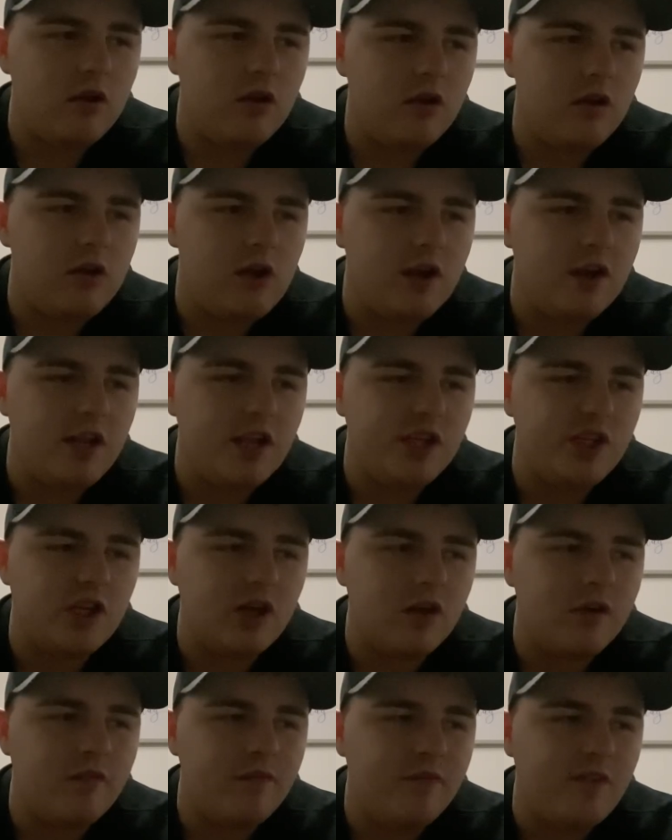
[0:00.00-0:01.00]

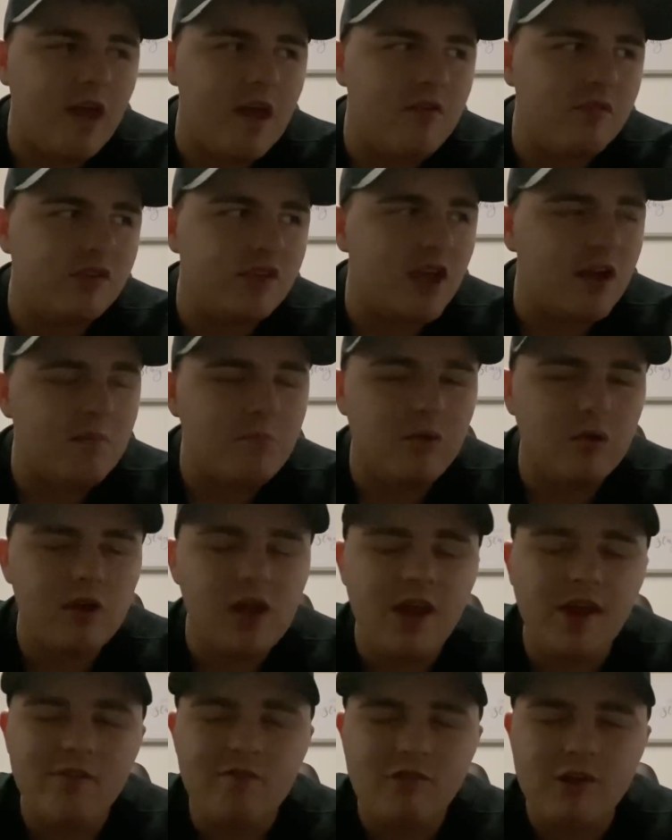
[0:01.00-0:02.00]
condition of Townsend, but
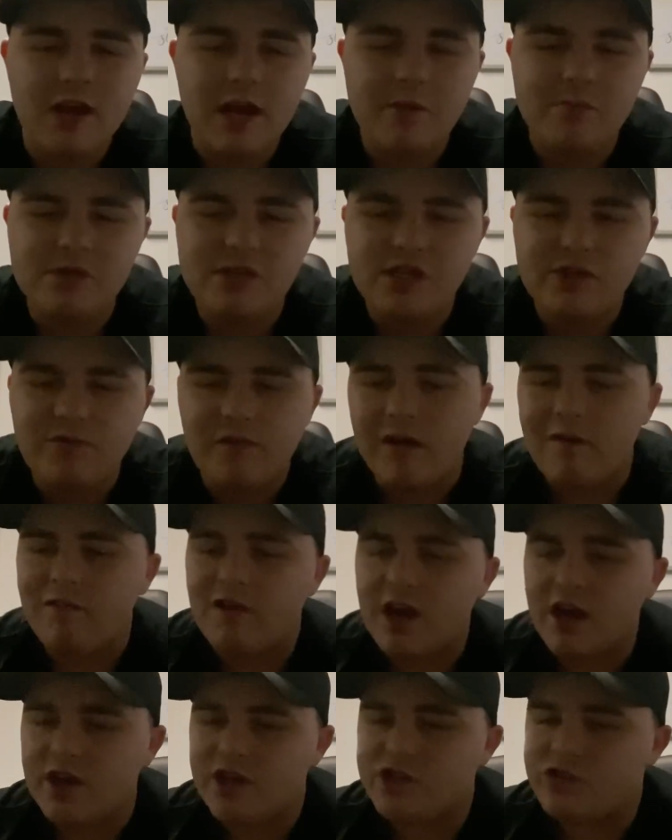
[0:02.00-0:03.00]
Kieran Dibbs is
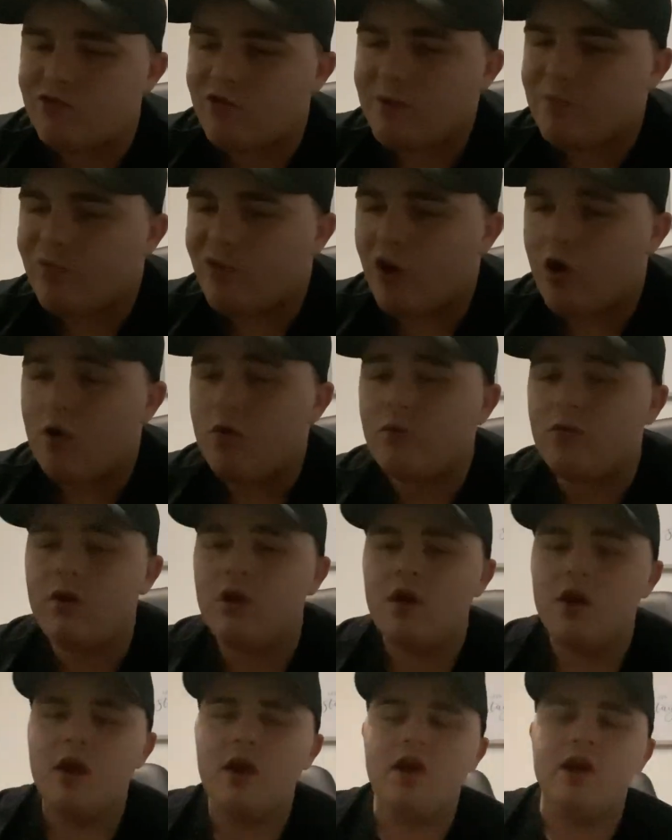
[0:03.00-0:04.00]
very injury prone.
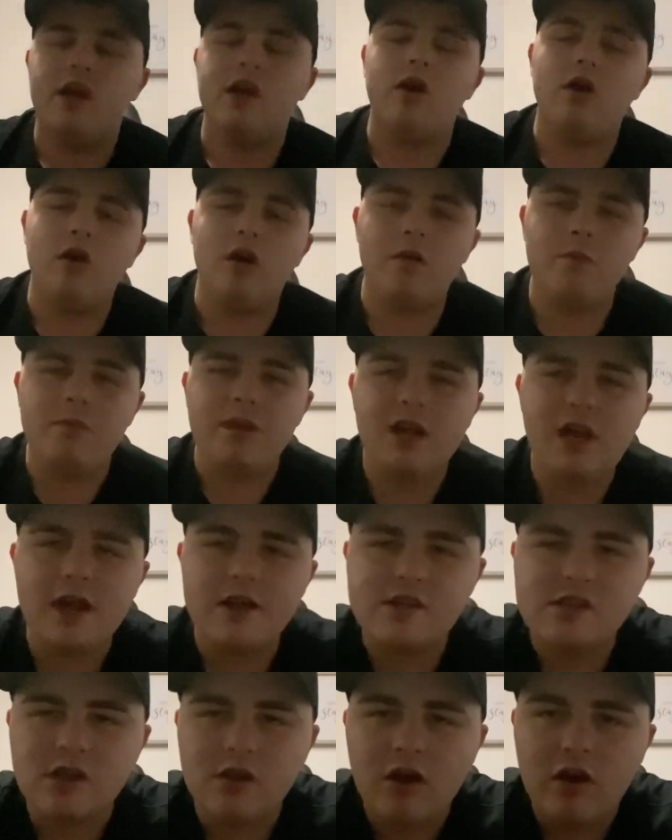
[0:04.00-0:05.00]
He
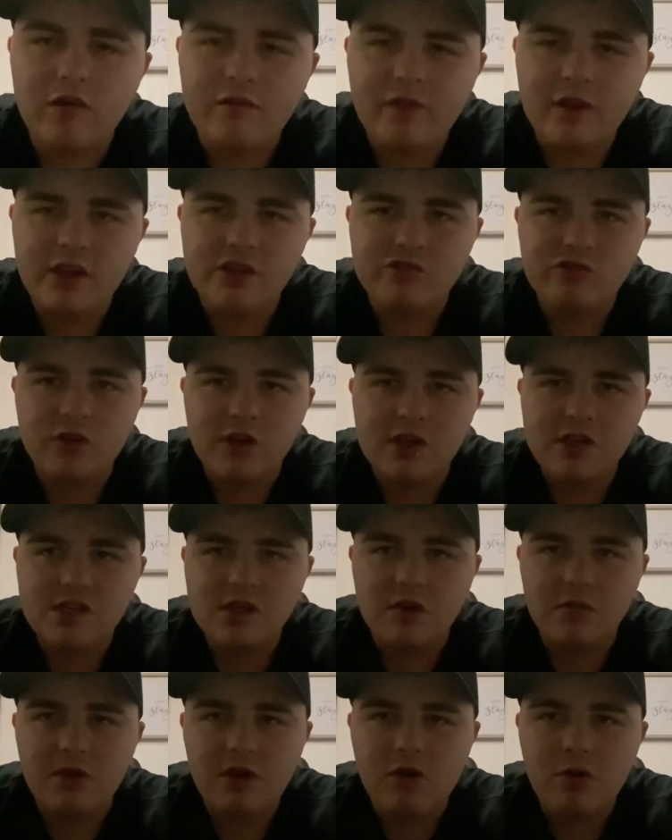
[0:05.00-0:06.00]
gets a lot of injuries,
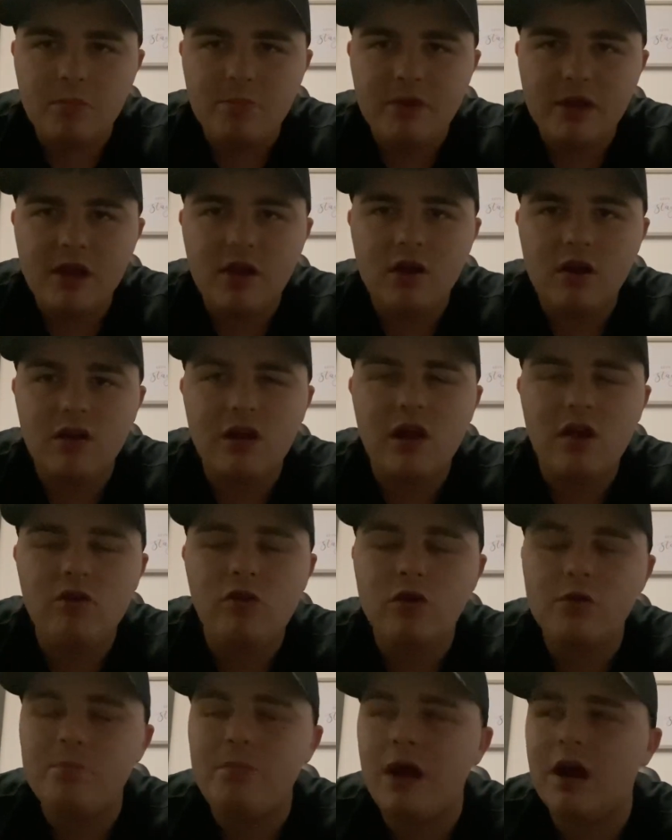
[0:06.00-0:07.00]
so it could be a
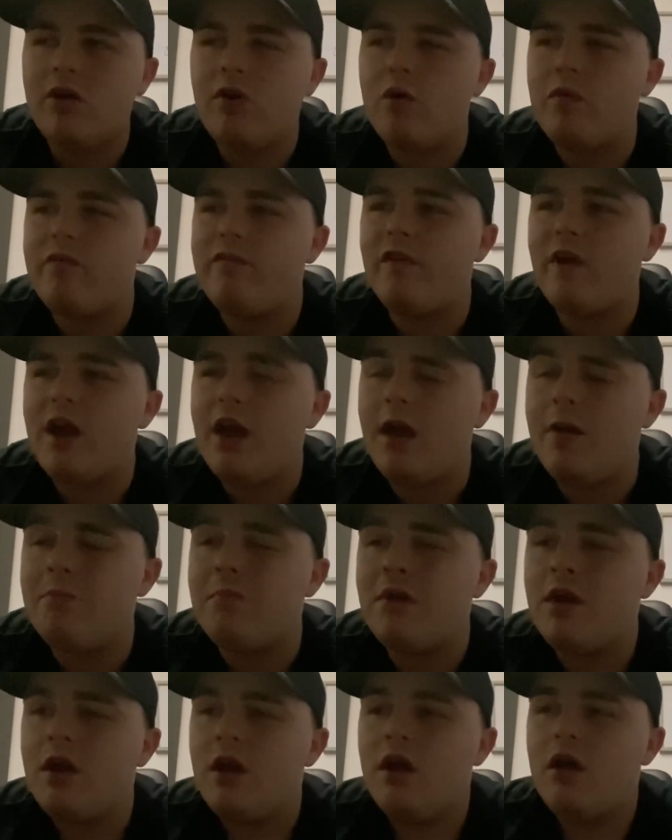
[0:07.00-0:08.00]
good backup for
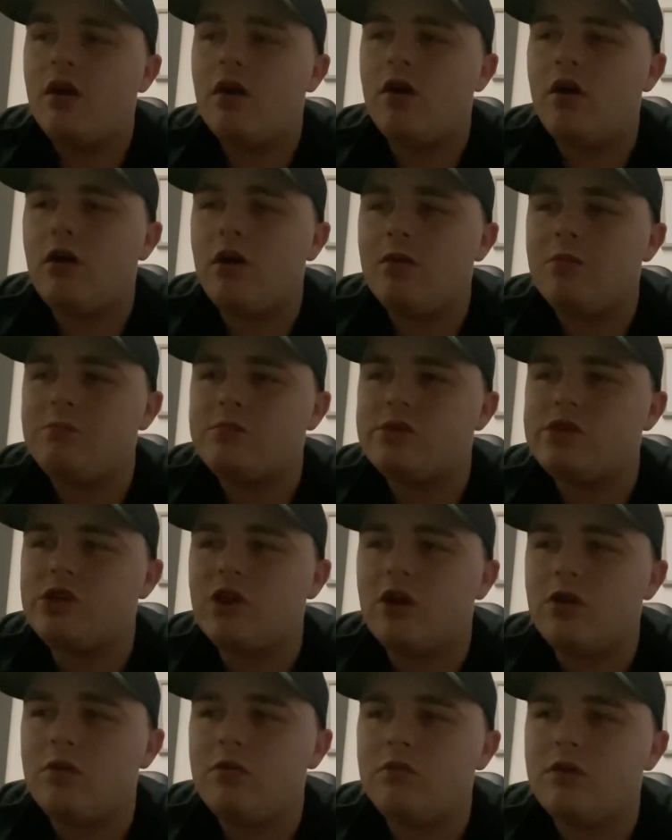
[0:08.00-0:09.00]
him.
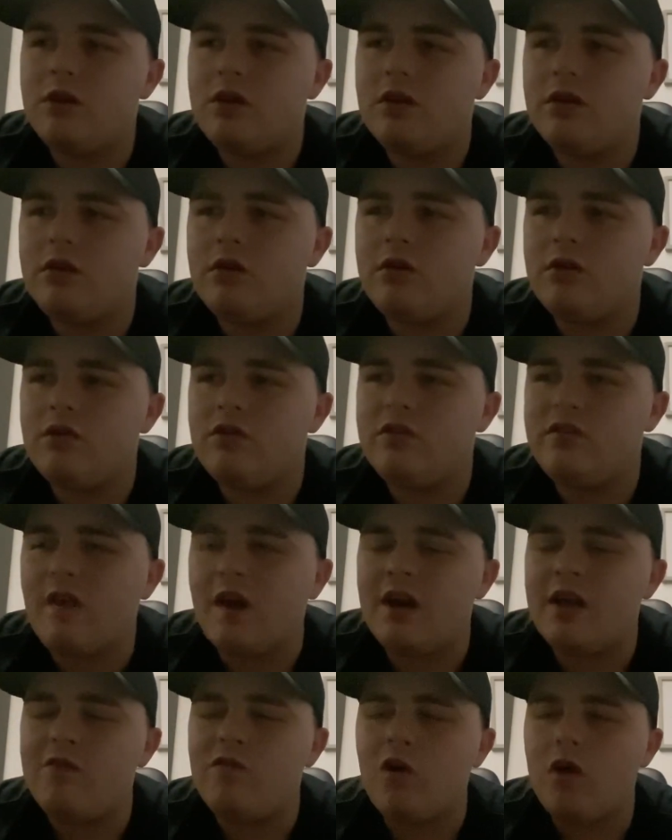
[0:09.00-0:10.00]
So
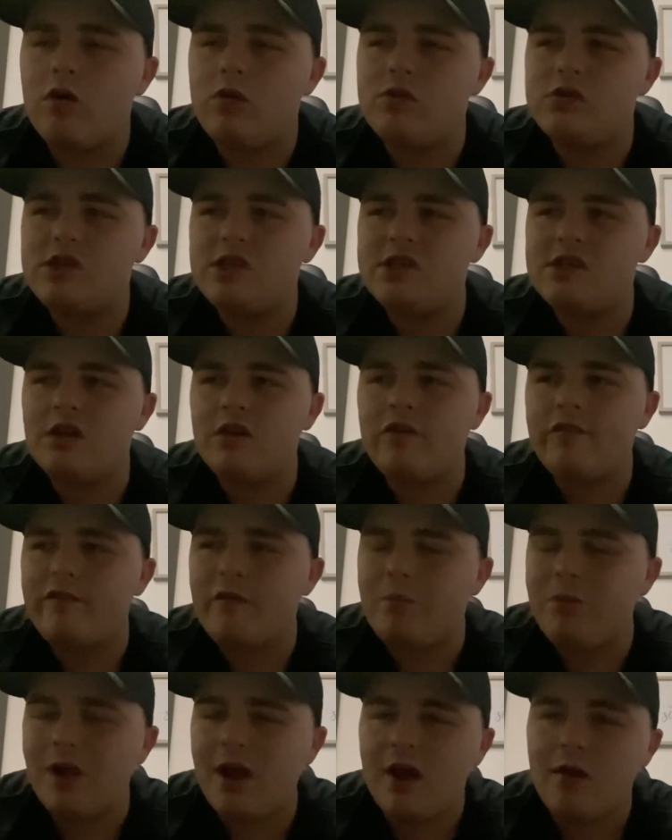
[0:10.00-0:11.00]
Danny Rose is another
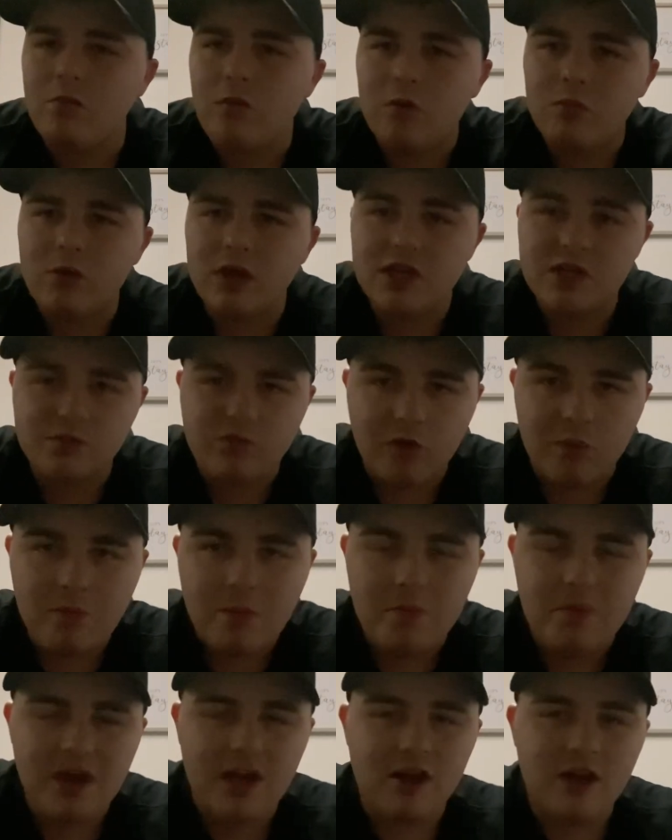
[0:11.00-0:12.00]
player what West Brom
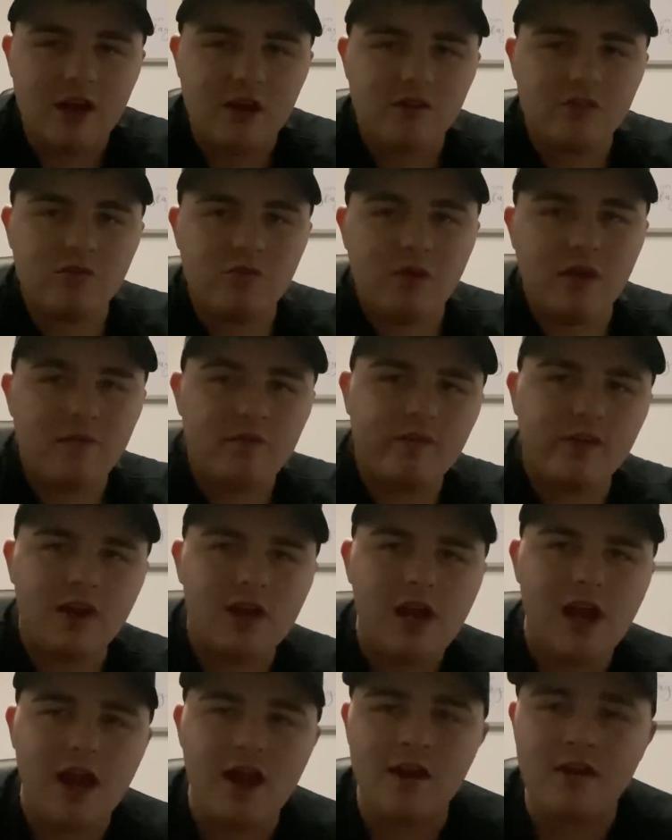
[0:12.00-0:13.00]
have been linked with.
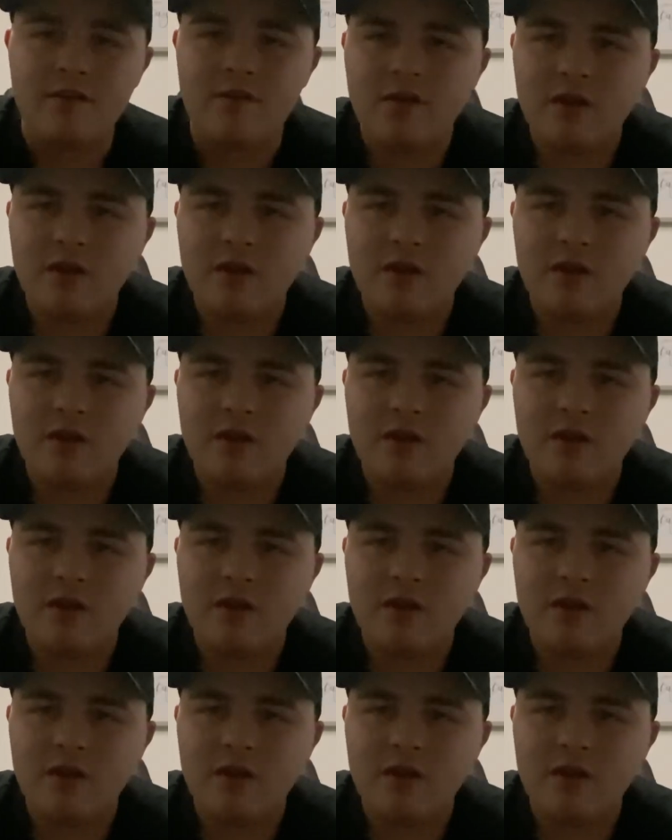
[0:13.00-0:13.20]
Again,